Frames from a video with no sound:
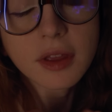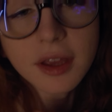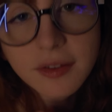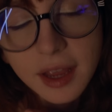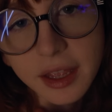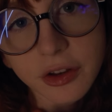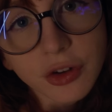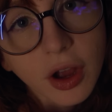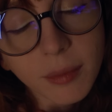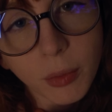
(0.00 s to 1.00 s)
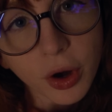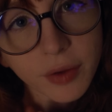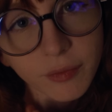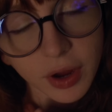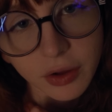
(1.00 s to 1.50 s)
Because I can draw
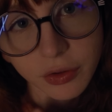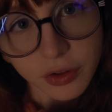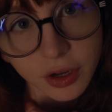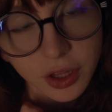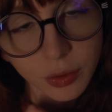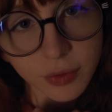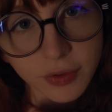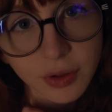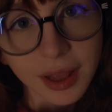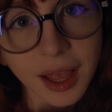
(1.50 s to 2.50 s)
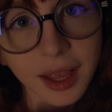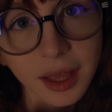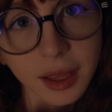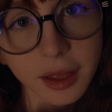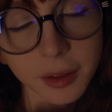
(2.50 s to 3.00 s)
more freckles on you if you'd
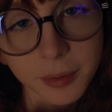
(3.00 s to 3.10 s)
like.